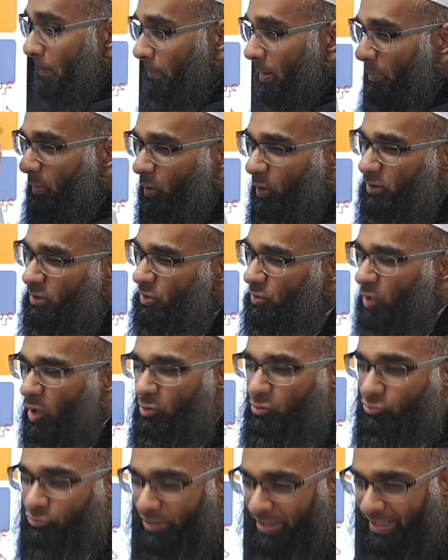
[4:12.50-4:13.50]
But because it's
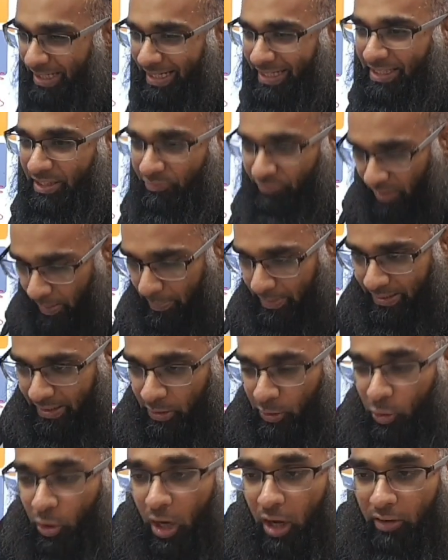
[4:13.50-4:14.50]
not really
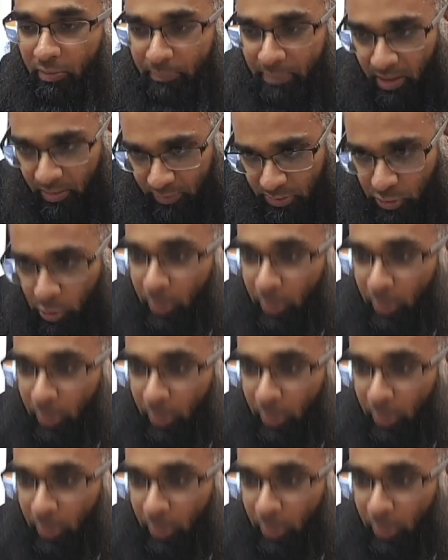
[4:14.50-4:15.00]
feminine, you got a bit of a